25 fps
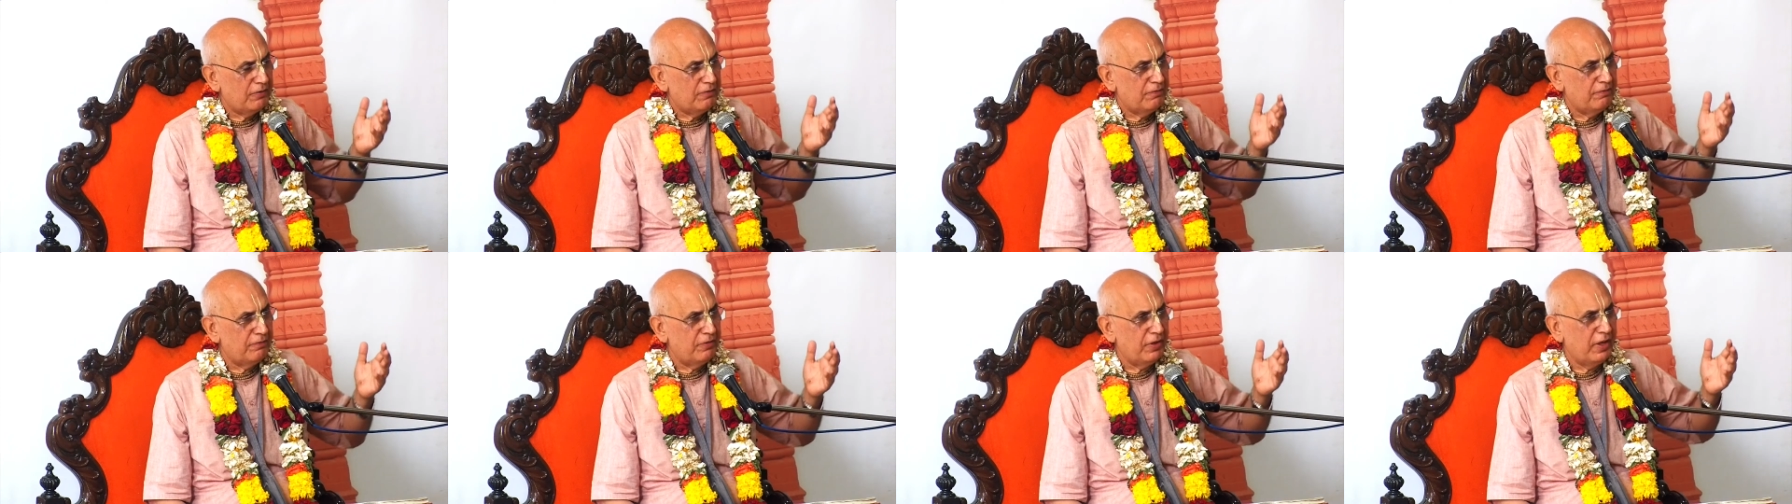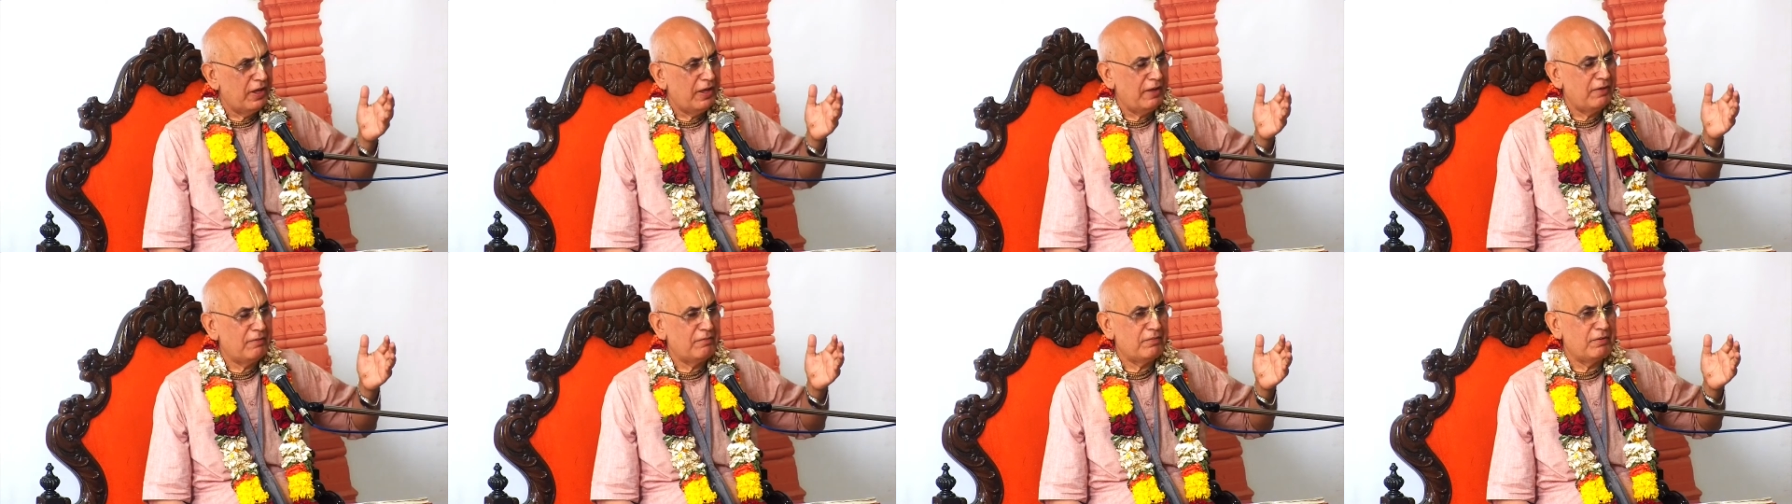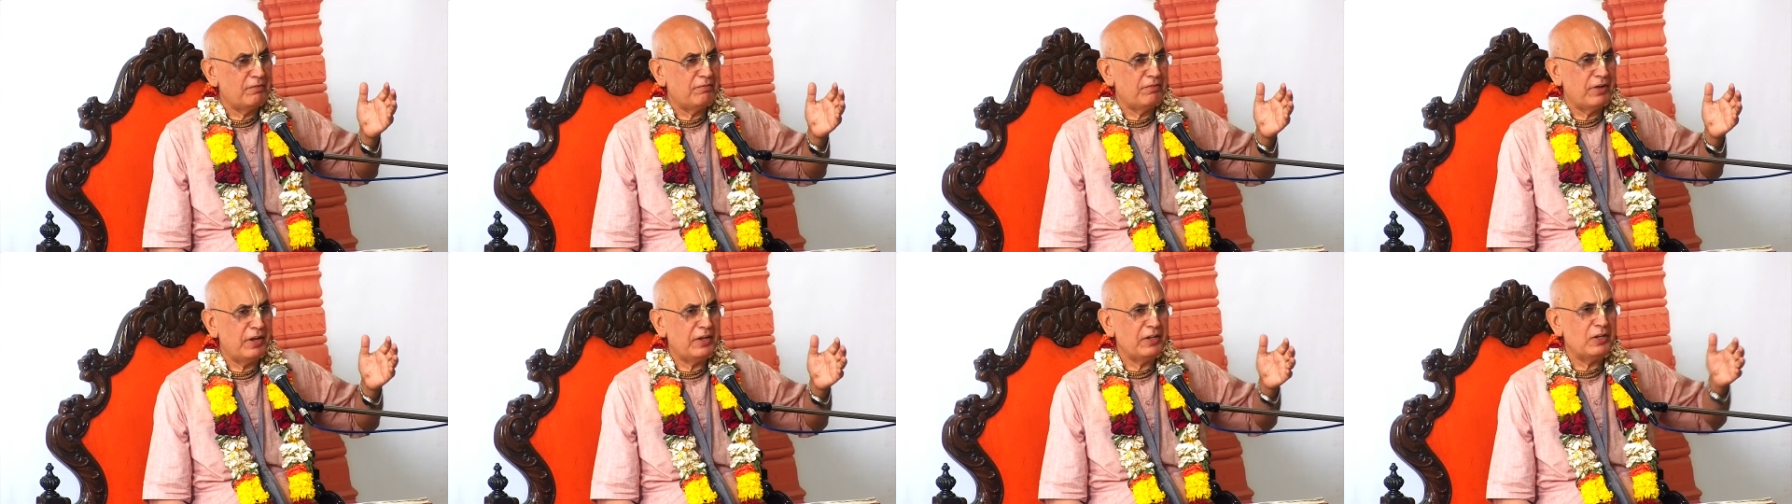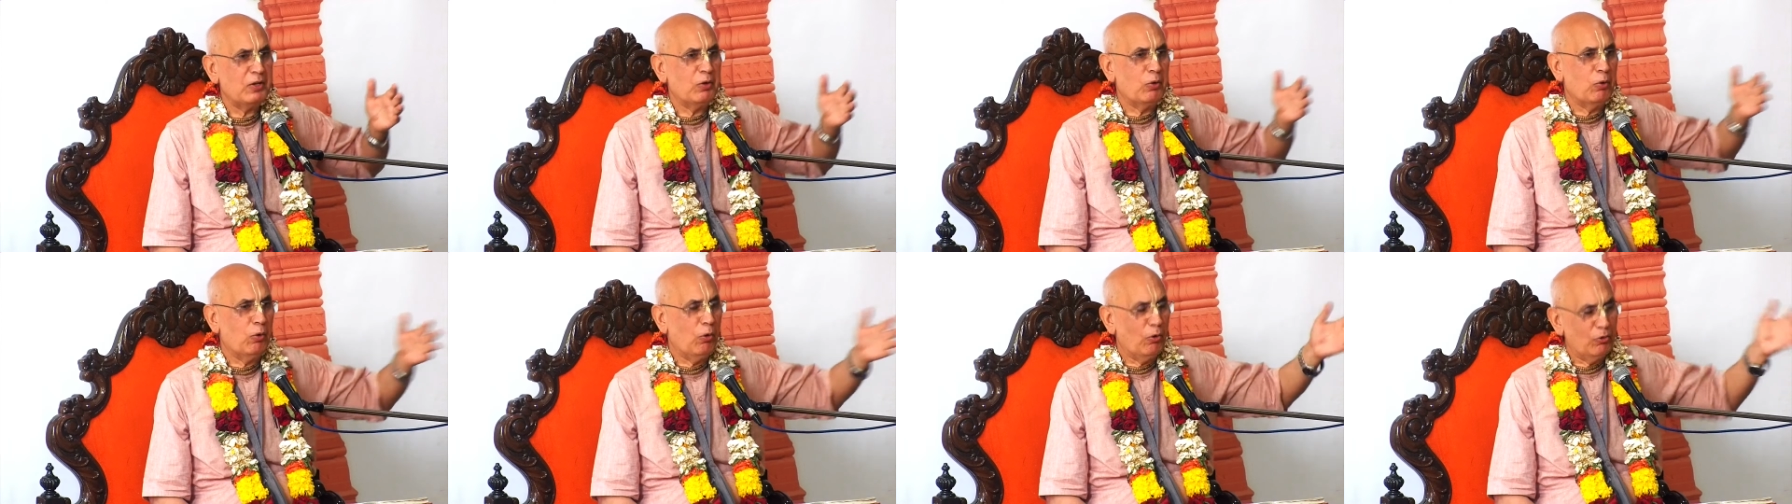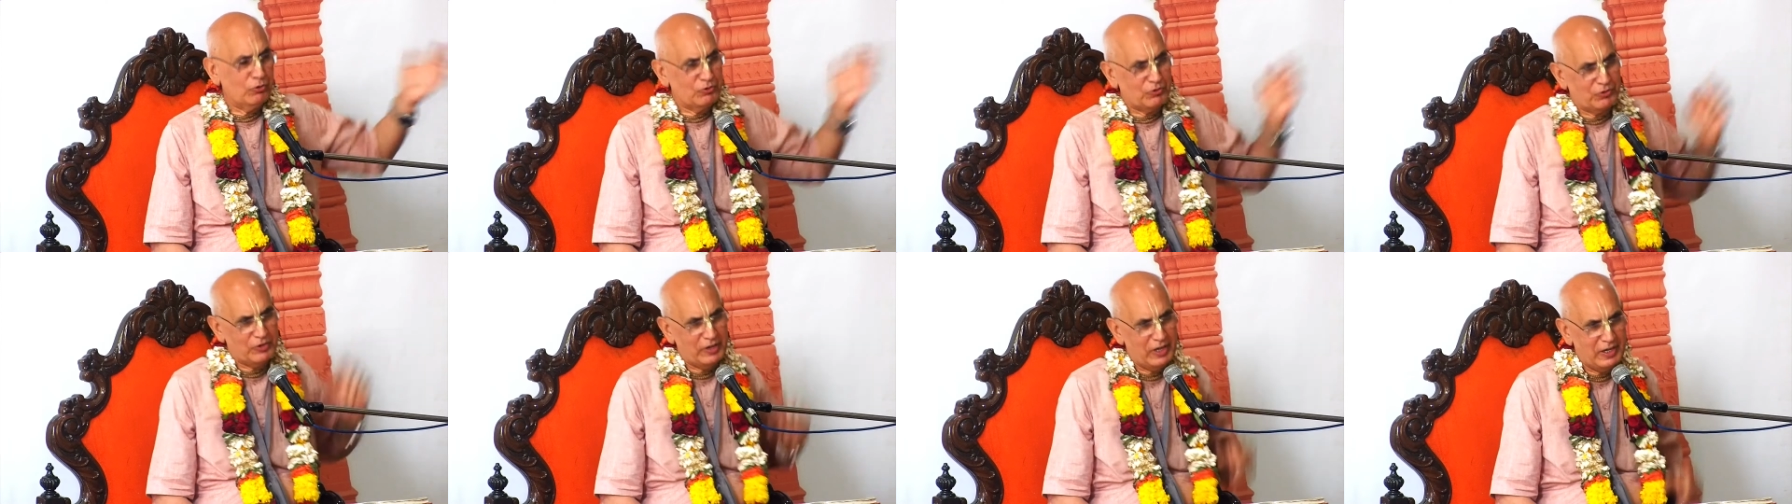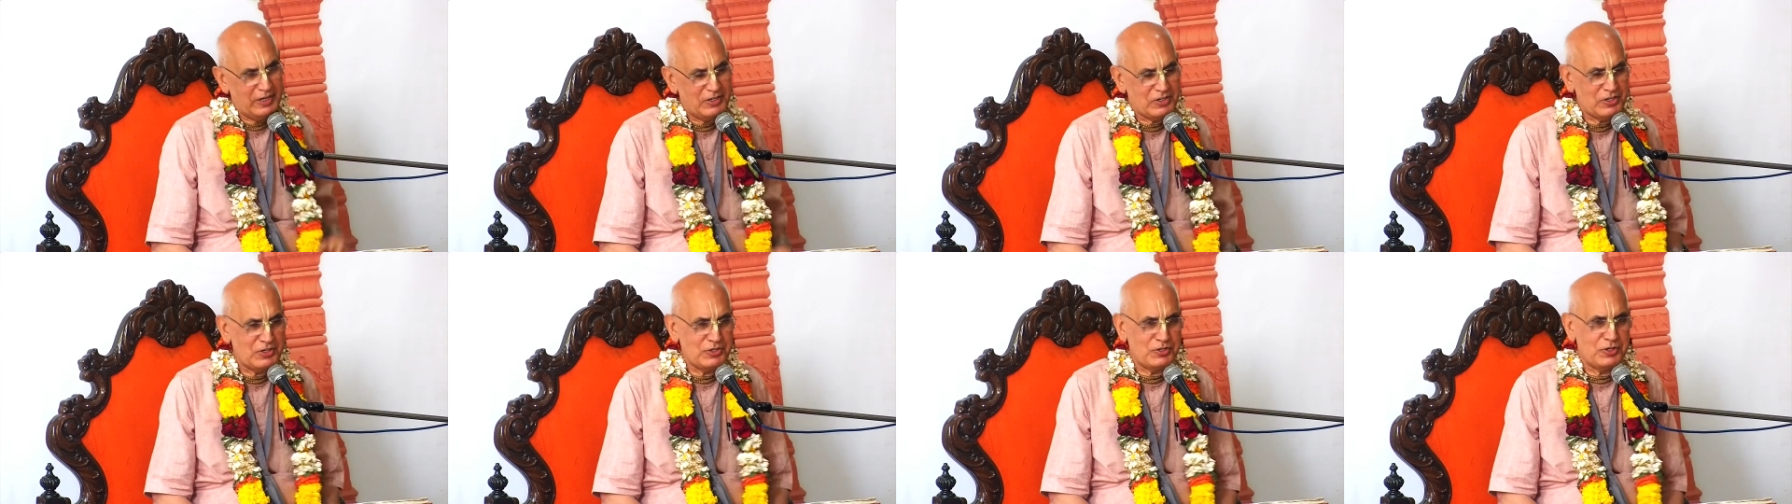we have a very close
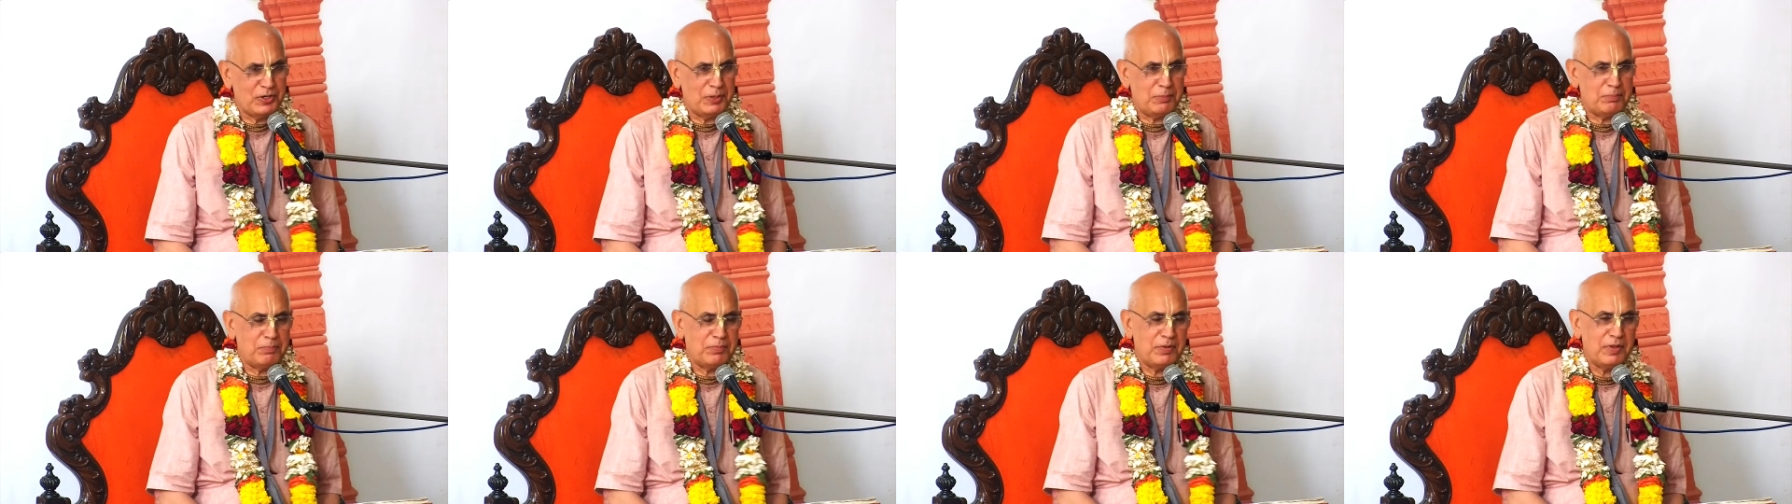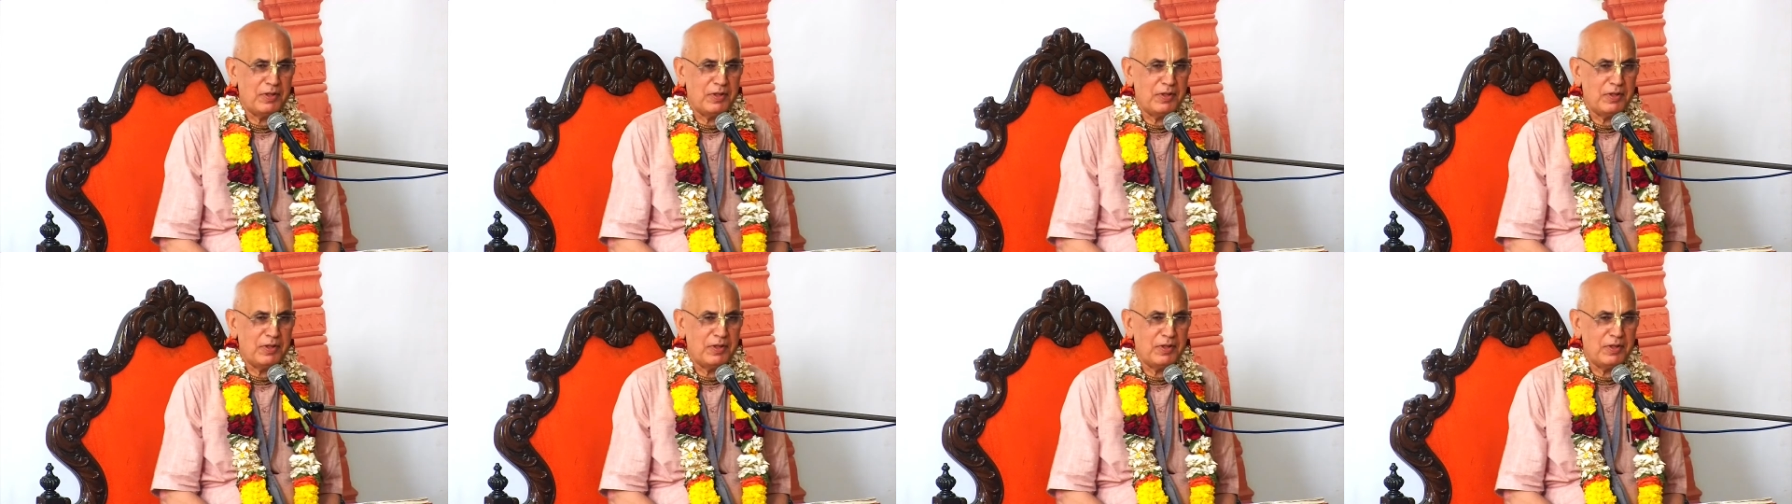relationship